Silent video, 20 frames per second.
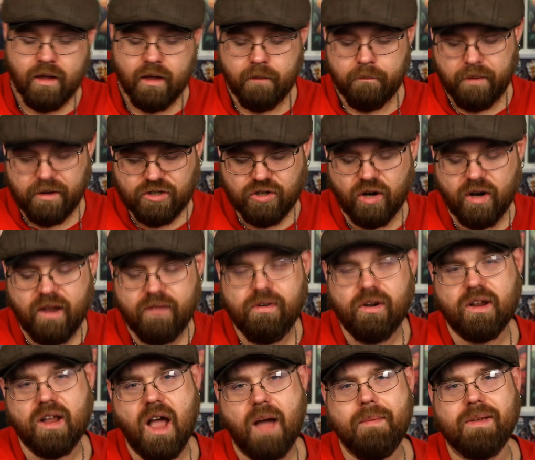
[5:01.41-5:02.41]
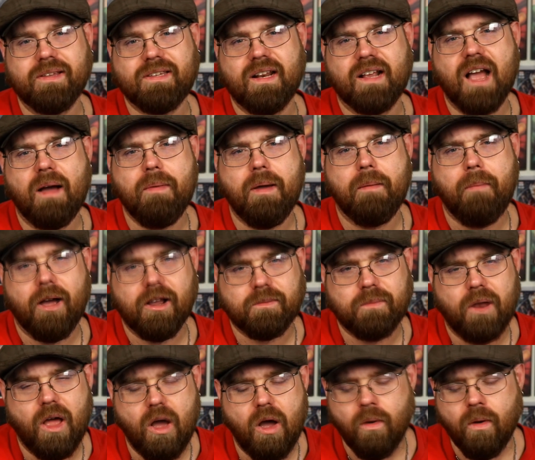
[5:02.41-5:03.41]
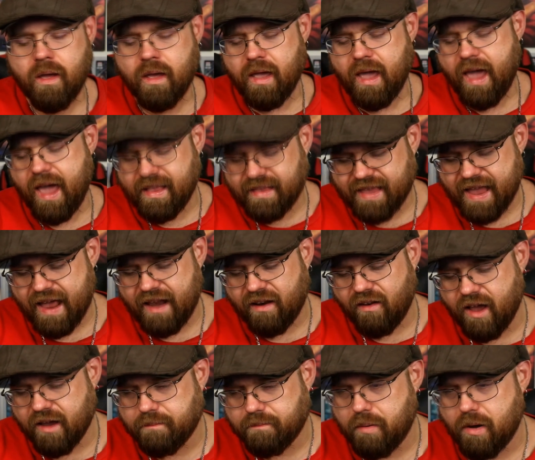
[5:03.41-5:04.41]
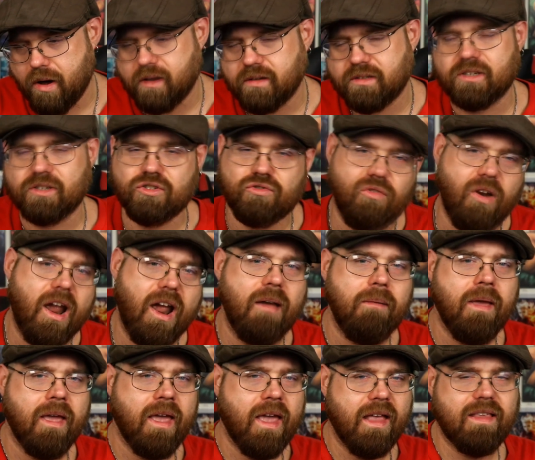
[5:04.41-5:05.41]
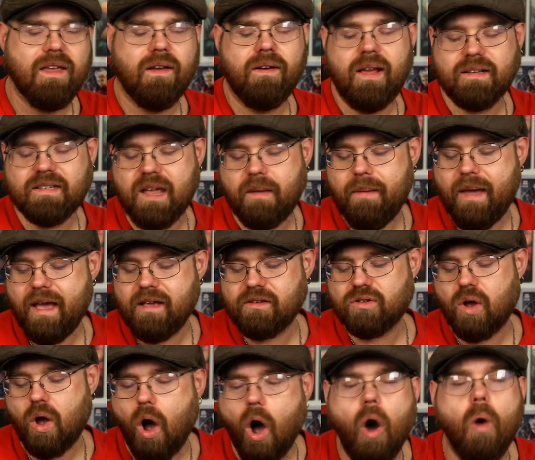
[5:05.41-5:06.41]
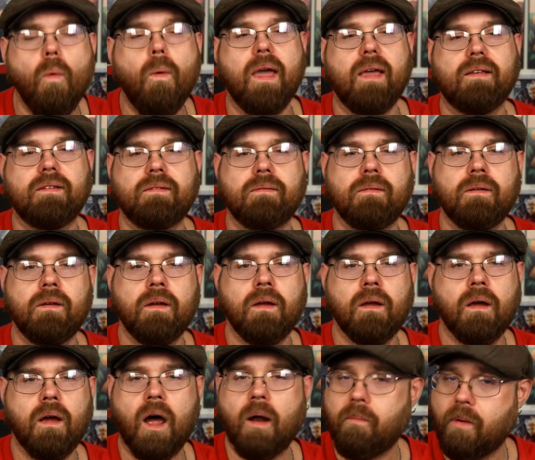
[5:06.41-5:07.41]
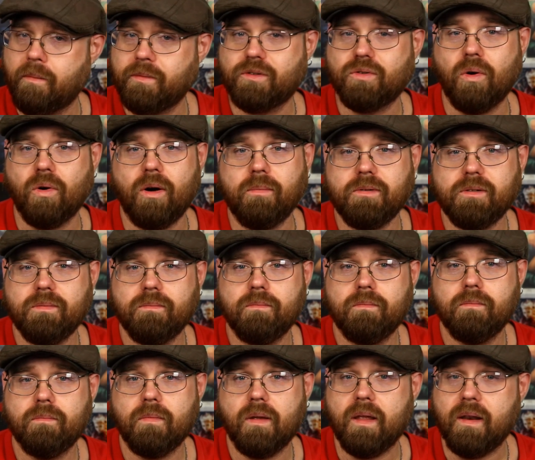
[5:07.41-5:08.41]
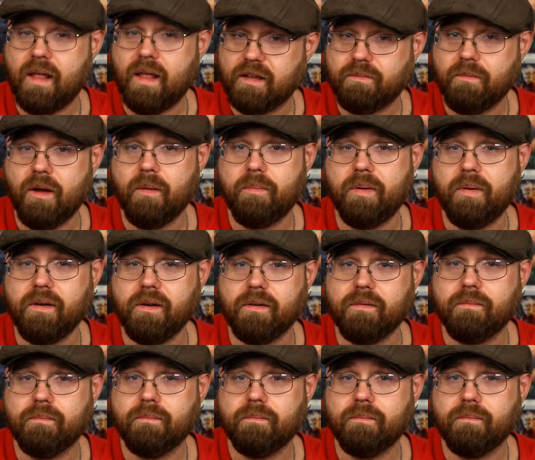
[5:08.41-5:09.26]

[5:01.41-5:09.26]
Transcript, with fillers: Be sure to leave your comments in the comment box below. Hit that like button, subscribe. Until next time, as always, I'm Robert Storms, and that's my opinion.